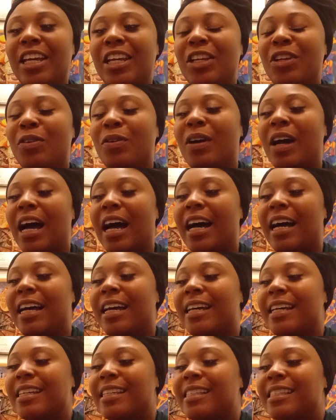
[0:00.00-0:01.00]
You
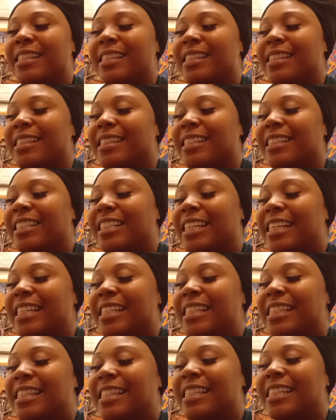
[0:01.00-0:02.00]
guys
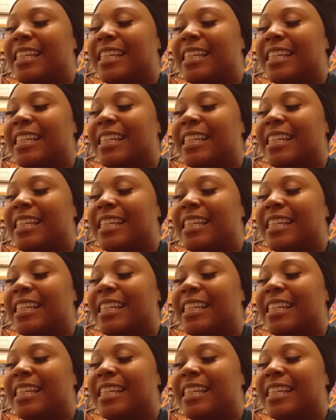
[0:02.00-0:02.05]
just